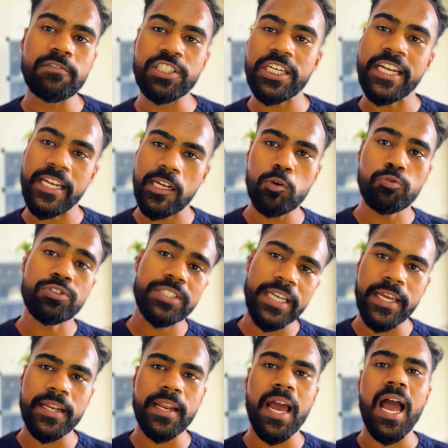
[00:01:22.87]
which includes
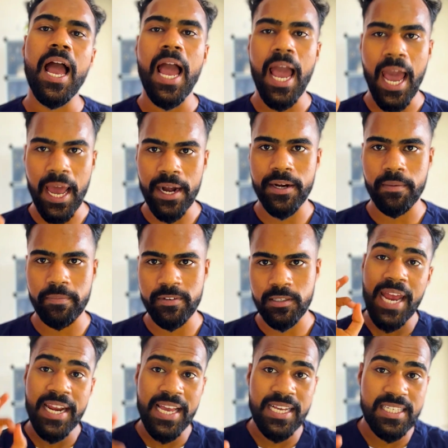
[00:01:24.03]
in anatomy.
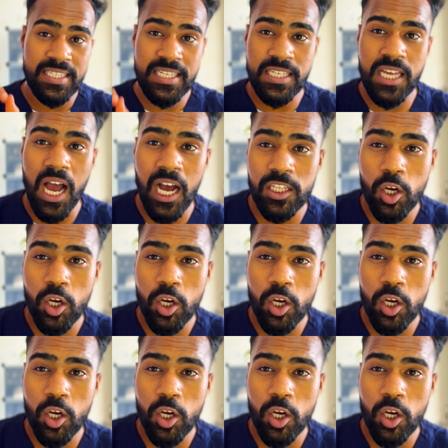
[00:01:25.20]
And yes, these are